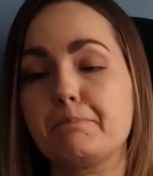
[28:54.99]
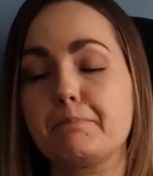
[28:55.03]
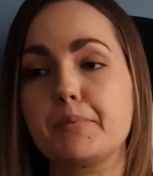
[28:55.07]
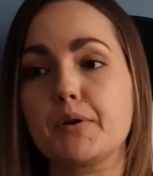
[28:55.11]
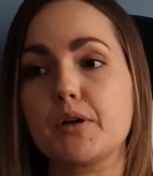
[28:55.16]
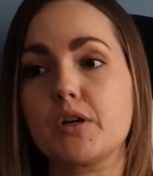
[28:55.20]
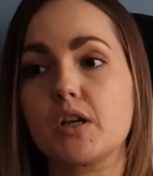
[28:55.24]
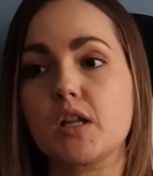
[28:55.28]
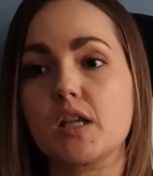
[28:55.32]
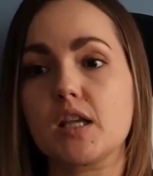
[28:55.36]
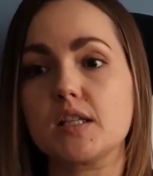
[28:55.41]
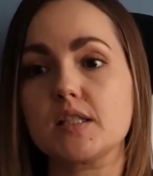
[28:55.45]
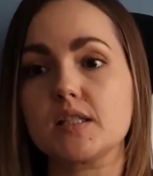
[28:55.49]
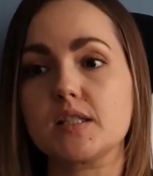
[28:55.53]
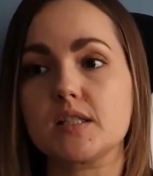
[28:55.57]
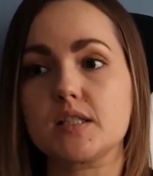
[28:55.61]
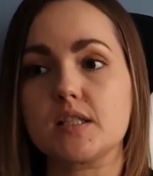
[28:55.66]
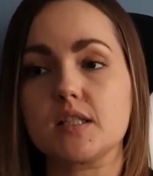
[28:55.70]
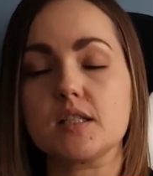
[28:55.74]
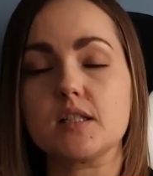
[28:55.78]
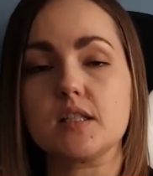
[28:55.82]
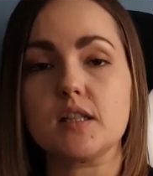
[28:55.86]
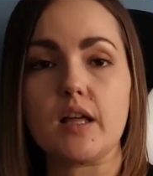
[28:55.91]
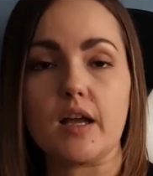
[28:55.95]
but it
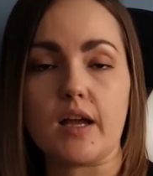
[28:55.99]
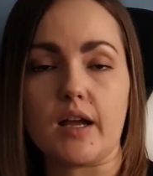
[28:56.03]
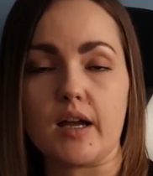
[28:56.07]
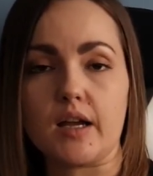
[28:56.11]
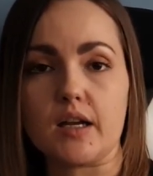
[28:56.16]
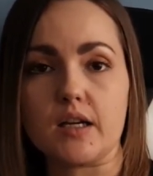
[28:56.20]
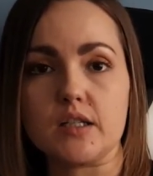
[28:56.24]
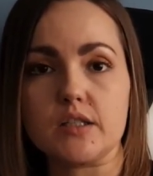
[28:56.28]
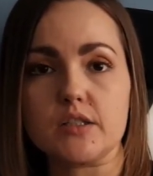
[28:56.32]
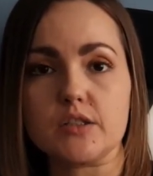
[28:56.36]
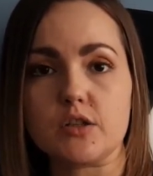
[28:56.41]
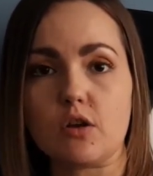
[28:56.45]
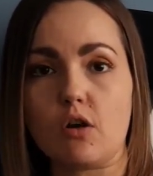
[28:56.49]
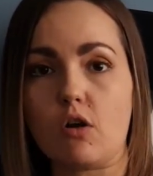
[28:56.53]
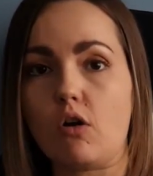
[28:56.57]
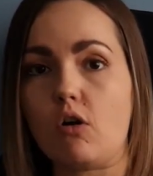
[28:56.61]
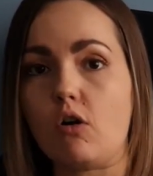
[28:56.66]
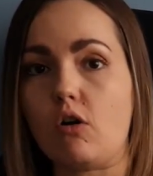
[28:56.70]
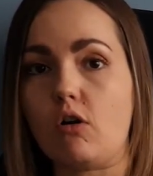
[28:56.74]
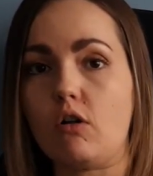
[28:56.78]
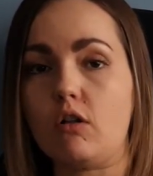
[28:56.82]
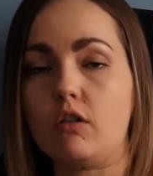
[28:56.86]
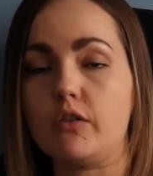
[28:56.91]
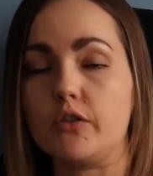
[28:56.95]
still has
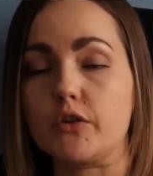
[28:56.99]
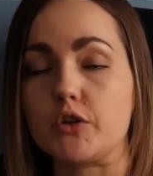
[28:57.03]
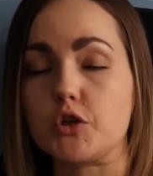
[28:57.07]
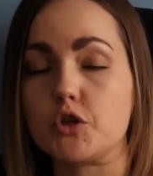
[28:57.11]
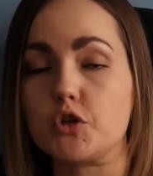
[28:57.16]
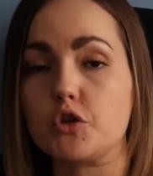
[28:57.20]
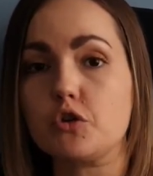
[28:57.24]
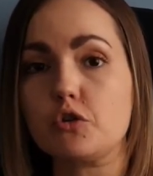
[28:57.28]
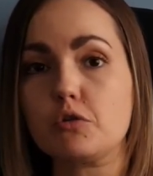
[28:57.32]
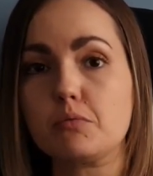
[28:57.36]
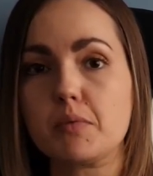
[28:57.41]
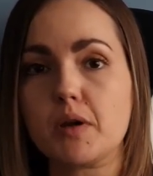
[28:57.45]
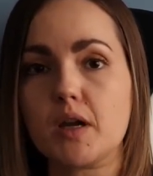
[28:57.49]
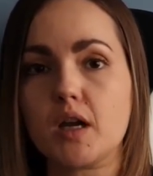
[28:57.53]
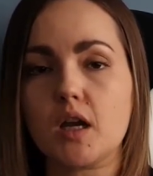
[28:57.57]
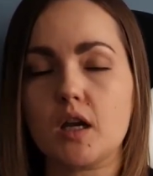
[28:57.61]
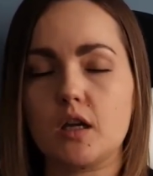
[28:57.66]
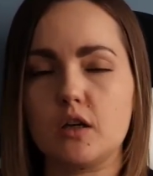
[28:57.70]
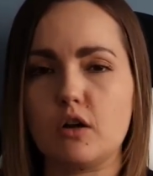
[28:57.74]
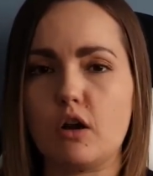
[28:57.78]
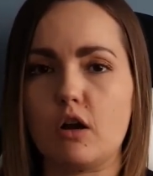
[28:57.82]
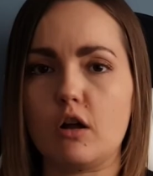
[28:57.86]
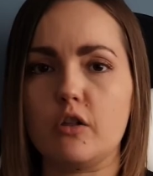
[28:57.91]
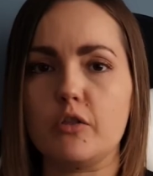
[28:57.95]
all the humour
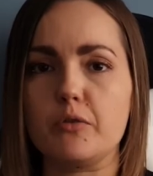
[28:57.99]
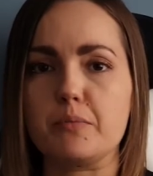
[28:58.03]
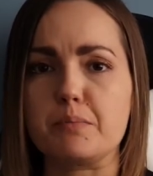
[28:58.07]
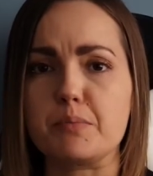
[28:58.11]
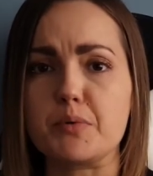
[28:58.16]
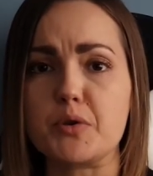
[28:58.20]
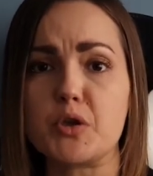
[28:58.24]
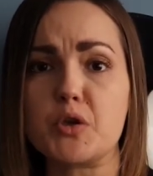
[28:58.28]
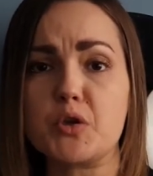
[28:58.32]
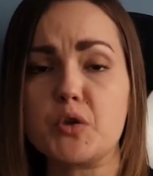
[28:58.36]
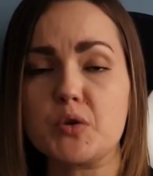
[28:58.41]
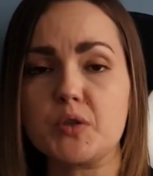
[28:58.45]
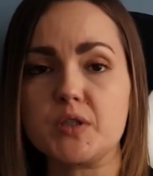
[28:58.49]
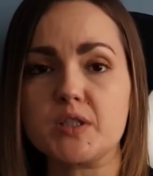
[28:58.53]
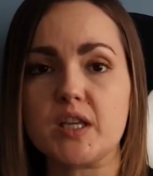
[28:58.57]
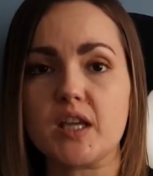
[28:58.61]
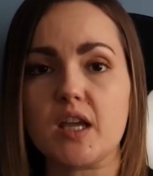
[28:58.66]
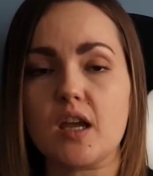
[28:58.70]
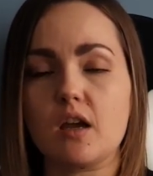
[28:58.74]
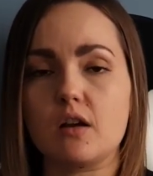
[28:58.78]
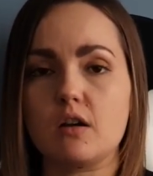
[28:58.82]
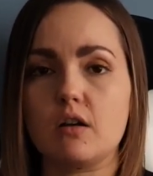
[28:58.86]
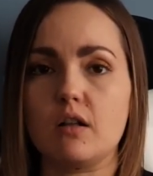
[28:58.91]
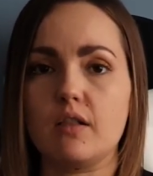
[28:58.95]
and all the
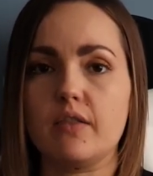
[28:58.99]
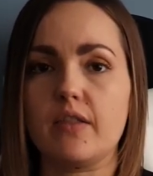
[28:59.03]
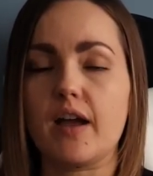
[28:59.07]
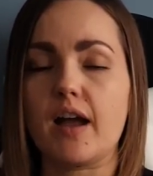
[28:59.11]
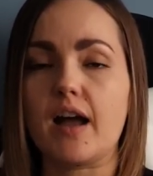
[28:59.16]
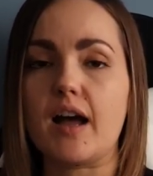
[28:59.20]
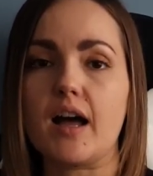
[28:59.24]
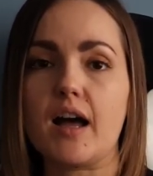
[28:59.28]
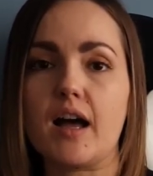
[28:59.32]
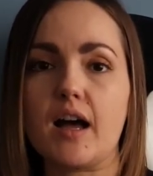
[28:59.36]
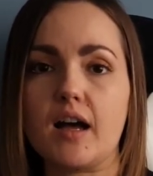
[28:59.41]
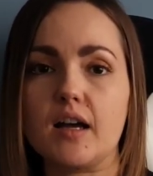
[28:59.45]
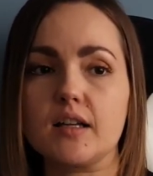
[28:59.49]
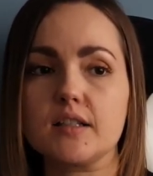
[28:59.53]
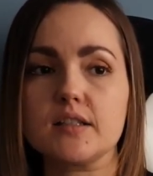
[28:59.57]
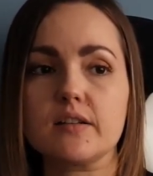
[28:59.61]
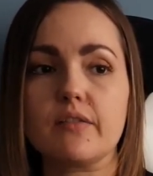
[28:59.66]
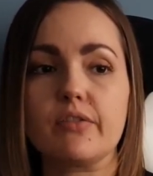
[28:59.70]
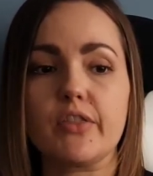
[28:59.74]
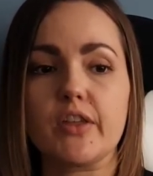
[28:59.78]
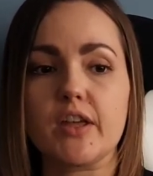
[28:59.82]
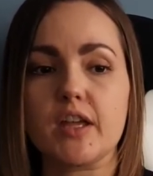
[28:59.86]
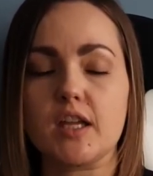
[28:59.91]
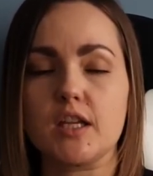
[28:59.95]
beauty and all the
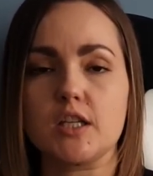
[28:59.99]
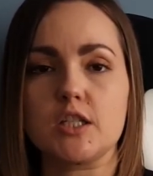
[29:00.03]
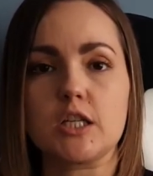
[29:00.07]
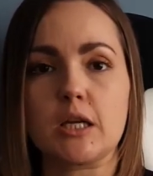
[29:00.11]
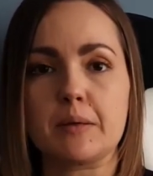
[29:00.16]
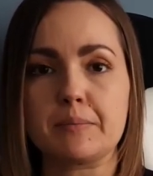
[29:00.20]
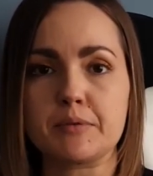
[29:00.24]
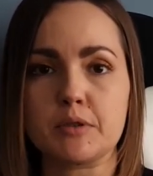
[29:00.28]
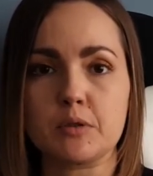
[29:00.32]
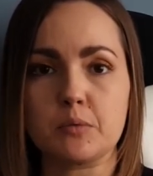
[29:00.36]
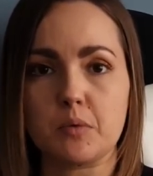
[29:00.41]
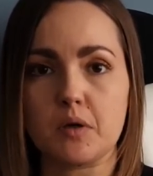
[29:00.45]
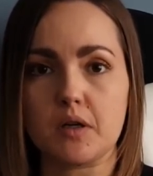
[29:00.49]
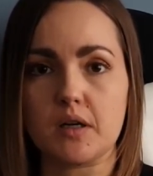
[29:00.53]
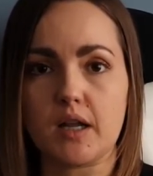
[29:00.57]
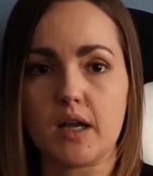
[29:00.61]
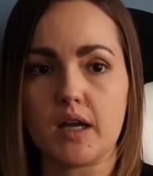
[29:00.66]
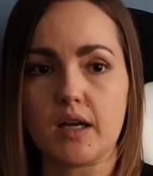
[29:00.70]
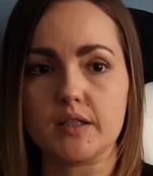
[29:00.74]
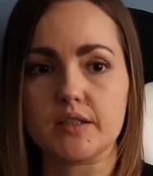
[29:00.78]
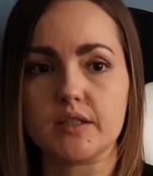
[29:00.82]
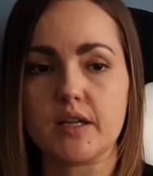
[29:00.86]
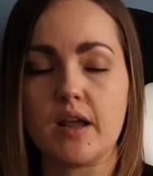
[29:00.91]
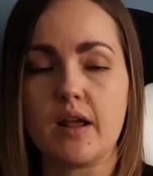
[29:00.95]
heart that It Chapter 1
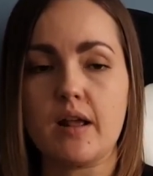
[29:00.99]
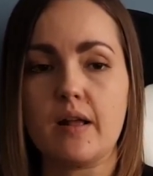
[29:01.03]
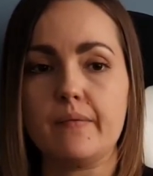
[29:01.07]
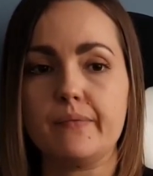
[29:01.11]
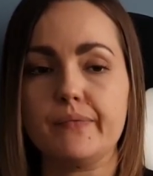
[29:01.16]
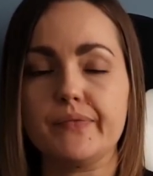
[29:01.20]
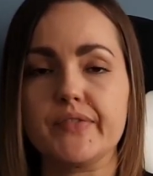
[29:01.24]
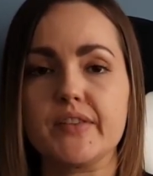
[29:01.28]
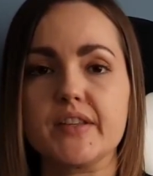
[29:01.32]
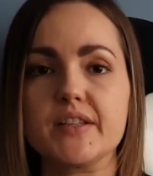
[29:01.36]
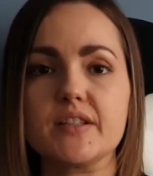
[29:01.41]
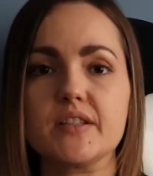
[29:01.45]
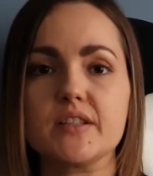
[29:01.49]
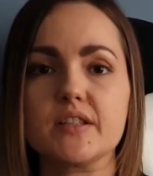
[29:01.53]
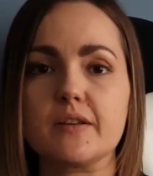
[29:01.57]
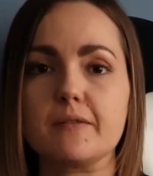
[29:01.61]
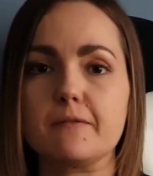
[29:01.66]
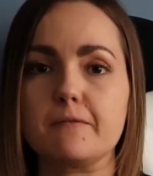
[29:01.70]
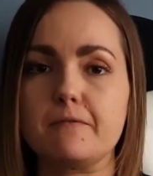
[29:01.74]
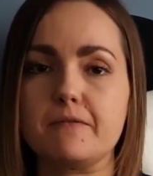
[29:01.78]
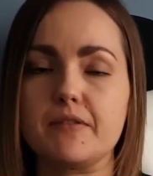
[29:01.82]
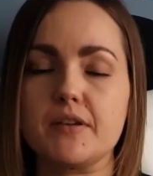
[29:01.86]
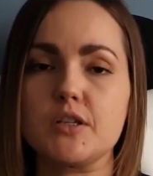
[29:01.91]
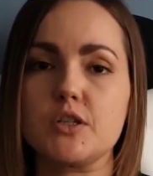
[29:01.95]
had. This is
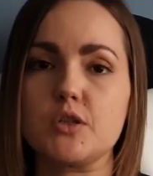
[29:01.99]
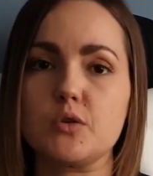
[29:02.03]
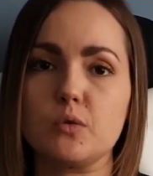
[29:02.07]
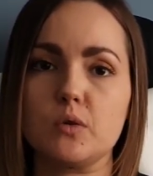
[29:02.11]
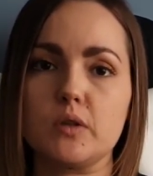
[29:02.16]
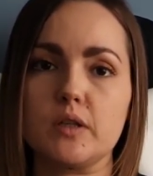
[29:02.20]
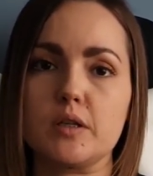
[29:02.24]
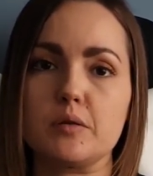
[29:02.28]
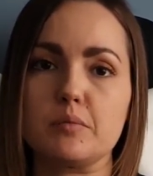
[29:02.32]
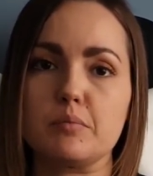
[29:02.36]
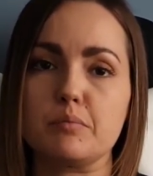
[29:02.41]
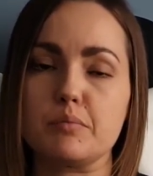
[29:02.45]
a visually